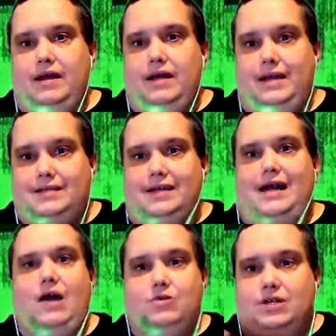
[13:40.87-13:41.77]
He's a
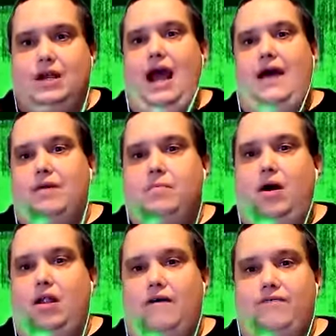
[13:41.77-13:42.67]
guy who's going to hand the
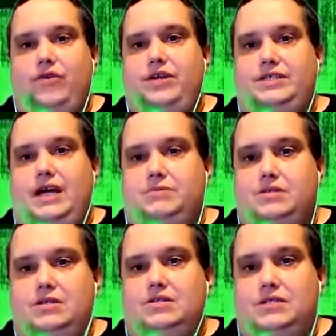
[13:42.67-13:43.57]
ball off 30 times
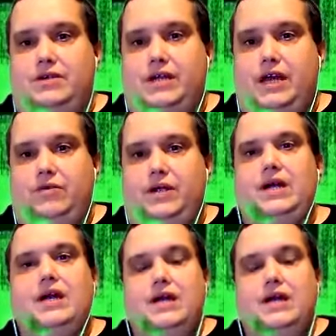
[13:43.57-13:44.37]
to Derrick Henry.